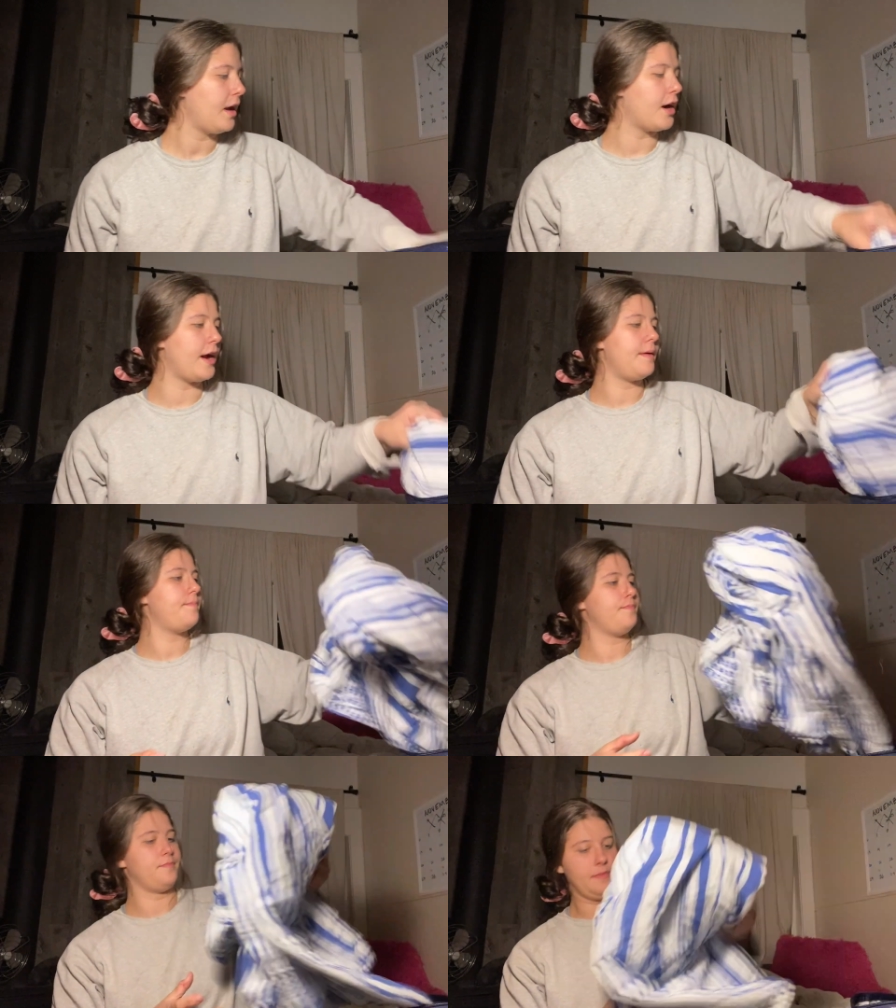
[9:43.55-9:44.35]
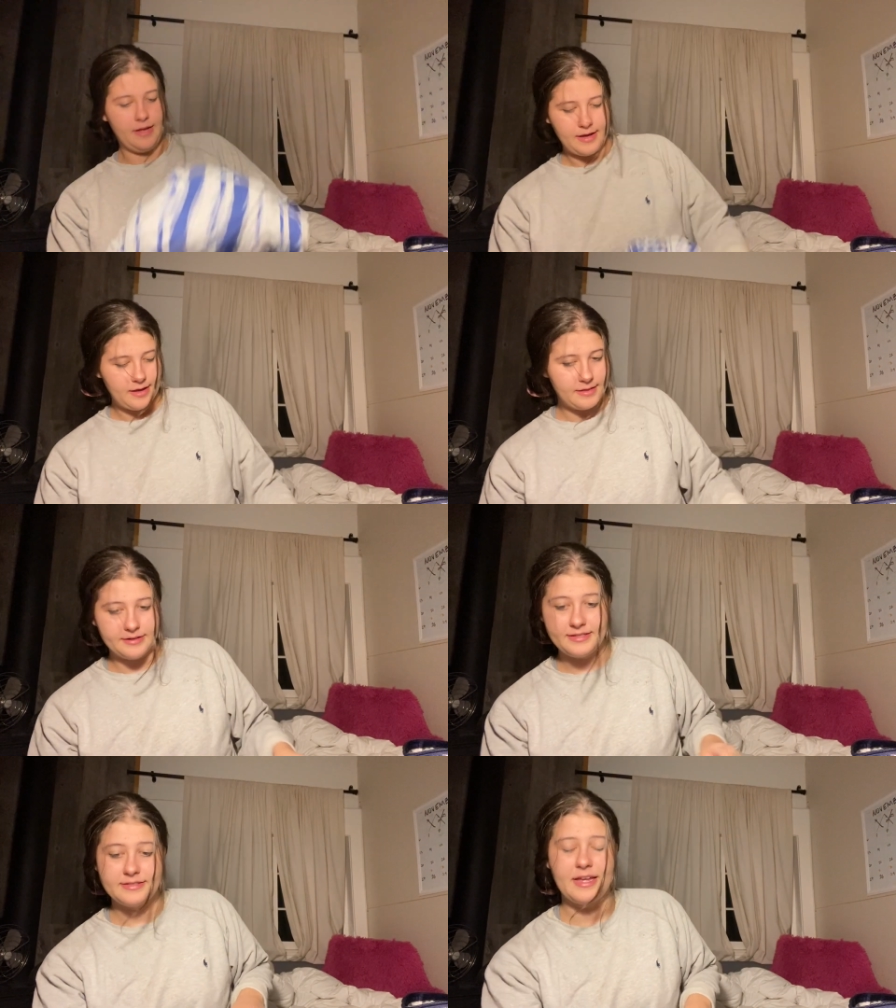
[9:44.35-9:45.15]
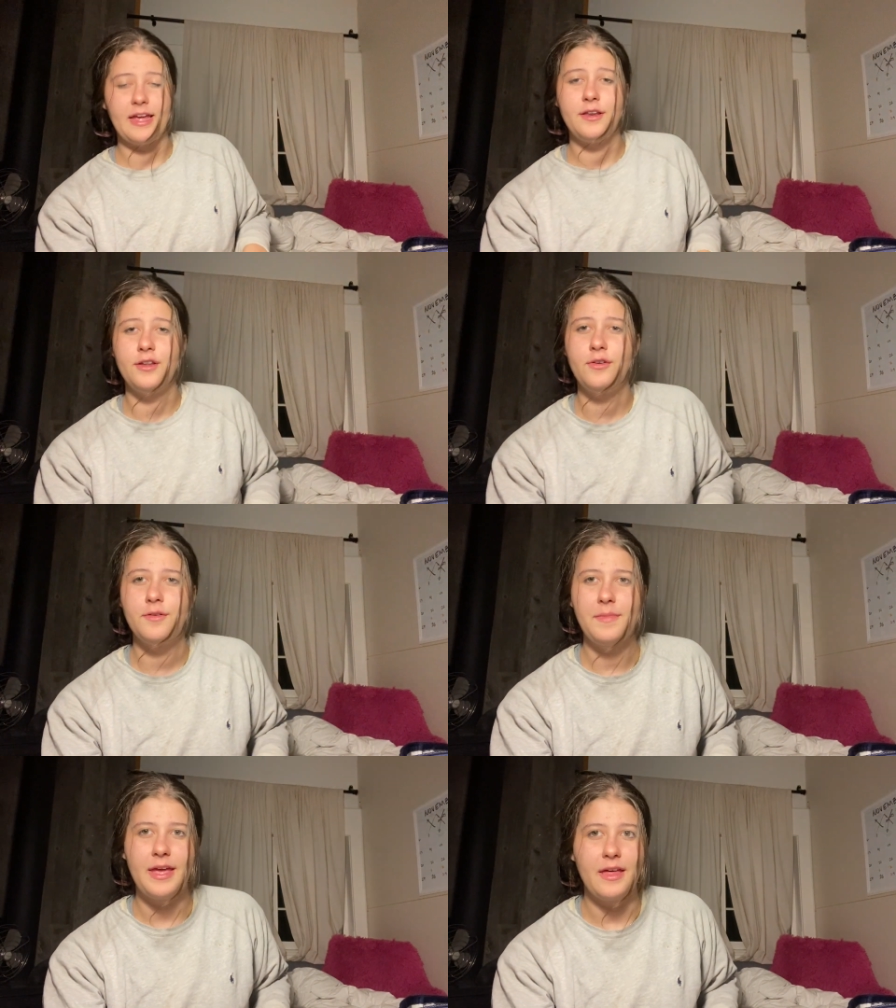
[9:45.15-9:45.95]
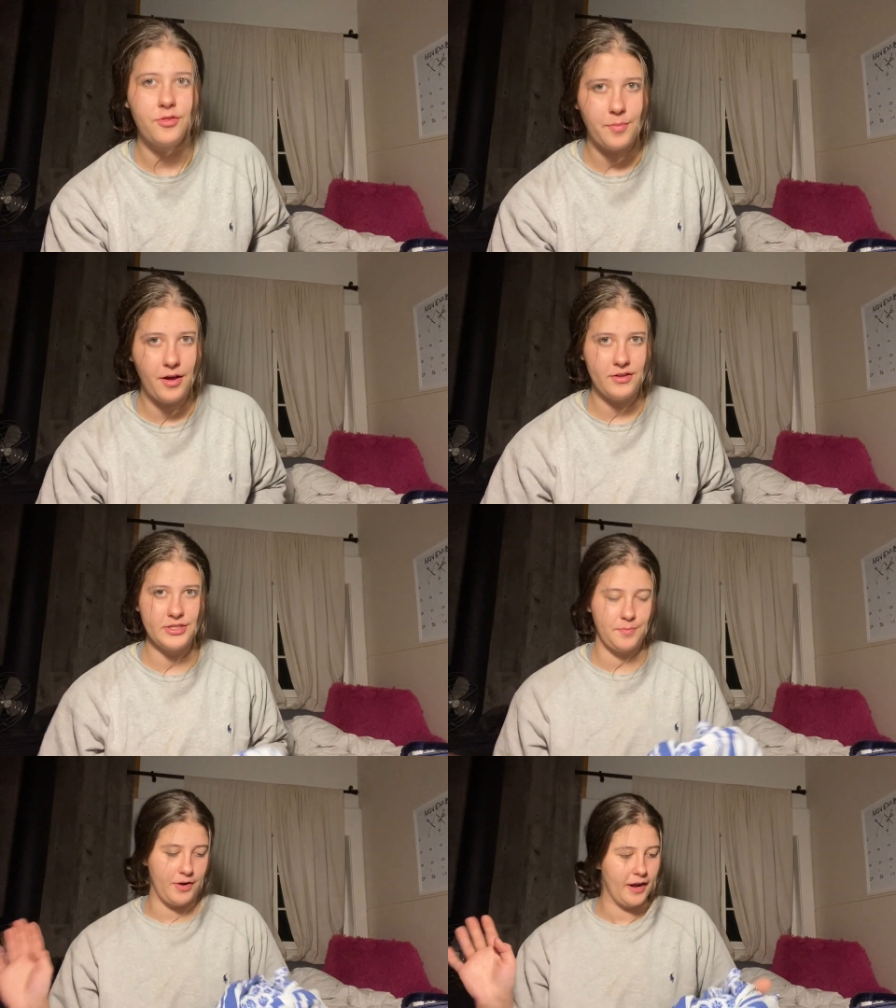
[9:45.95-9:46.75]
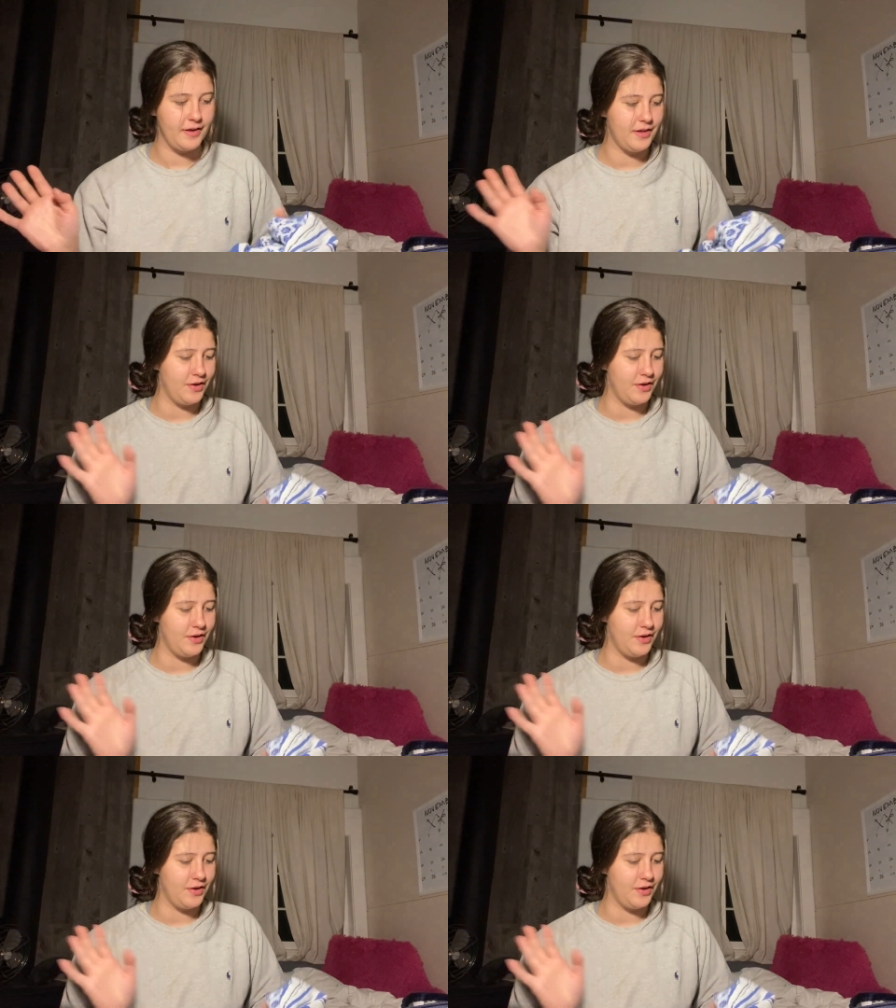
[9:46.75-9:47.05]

all right this is a new to me Anthropologie brand